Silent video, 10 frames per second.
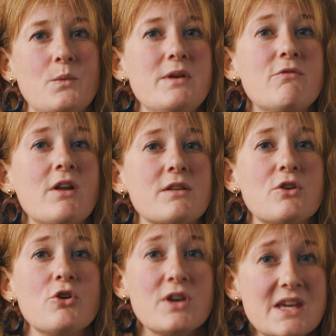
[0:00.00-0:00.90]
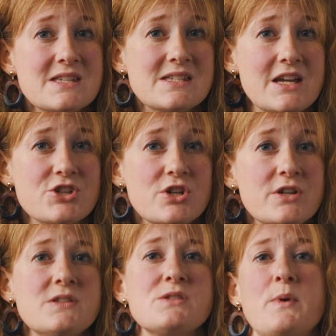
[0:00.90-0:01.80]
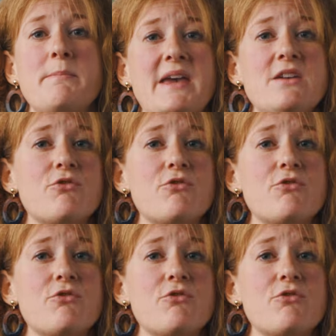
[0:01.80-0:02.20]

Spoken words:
We run cooking sessions, we make